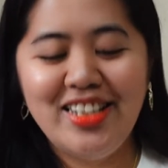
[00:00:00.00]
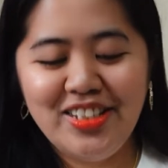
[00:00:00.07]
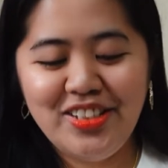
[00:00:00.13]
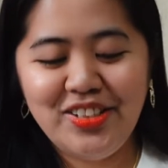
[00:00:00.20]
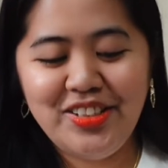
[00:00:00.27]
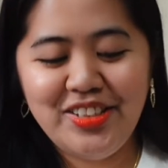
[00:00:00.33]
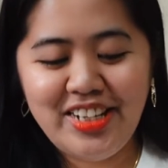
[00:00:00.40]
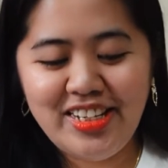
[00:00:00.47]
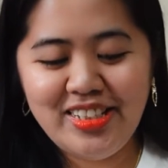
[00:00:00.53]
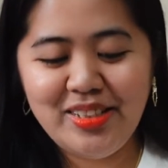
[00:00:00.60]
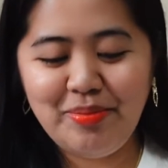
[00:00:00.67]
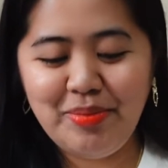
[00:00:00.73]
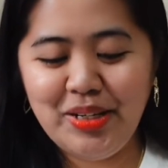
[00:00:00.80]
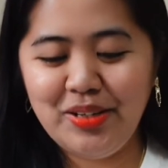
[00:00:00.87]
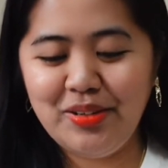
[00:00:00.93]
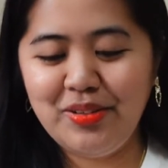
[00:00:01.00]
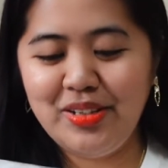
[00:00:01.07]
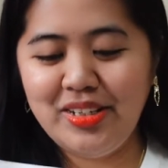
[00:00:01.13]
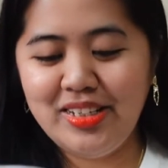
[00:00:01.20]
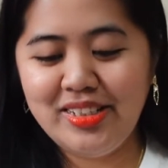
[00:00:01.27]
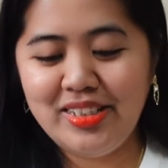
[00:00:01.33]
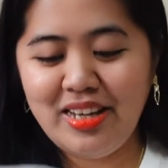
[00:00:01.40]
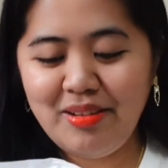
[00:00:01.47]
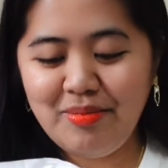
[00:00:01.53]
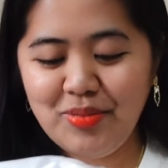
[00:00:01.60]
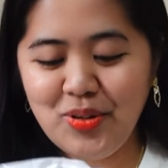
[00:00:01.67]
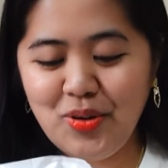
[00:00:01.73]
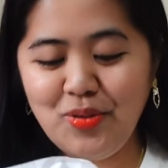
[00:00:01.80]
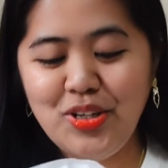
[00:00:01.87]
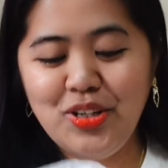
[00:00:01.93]
Today's video is I'm
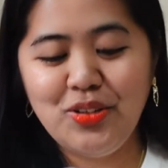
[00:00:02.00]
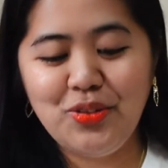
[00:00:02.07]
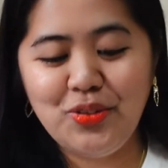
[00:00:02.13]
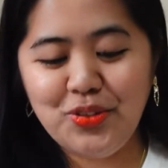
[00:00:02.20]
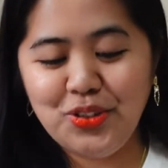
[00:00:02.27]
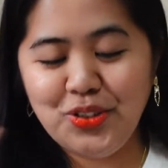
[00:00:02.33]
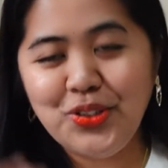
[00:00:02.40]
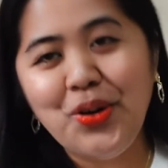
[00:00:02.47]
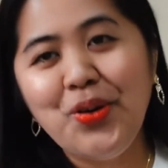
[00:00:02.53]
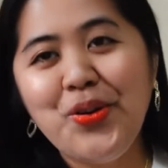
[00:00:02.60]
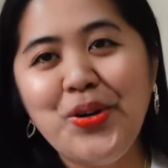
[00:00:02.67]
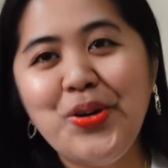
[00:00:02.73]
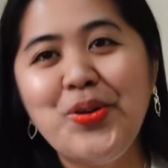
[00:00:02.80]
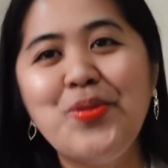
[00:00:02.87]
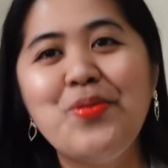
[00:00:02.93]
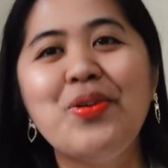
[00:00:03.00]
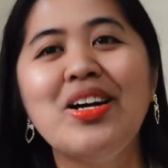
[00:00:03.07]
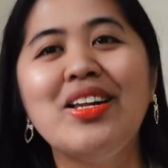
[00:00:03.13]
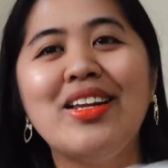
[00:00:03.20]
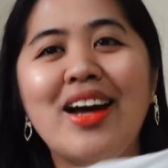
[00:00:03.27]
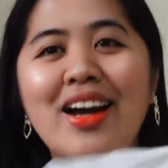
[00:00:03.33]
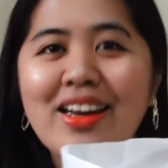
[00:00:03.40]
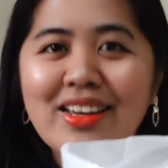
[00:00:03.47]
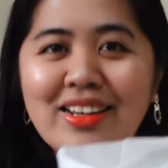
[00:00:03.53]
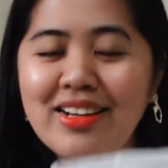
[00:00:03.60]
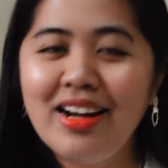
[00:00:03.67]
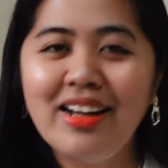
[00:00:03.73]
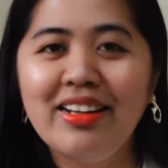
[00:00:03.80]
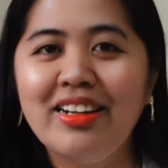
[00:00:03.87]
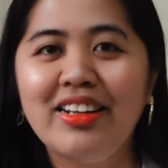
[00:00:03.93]
going to show you what I
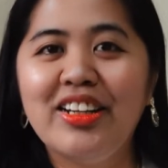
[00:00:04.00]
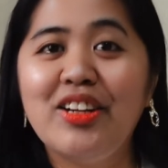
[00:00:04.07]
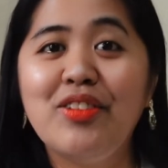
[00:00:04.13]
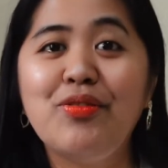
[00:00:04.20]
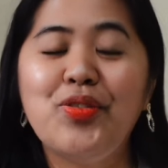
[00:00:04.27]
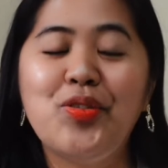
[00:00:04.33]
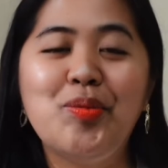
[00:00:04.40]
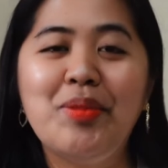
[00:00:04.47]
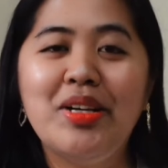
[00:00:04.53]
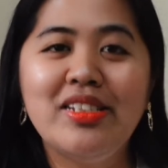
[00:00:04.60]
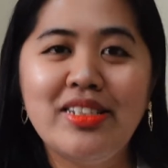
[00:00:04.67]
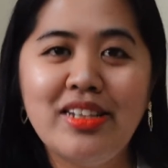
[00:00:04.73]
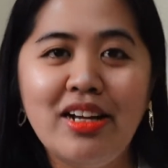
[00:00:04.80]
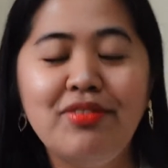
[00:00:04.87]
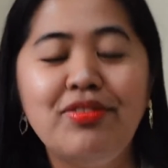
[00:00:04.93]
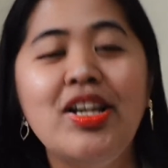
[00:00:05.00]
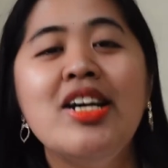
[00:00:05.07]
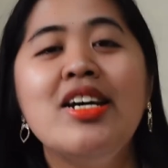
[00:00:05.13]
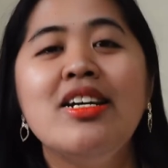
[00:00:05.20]
got again for myself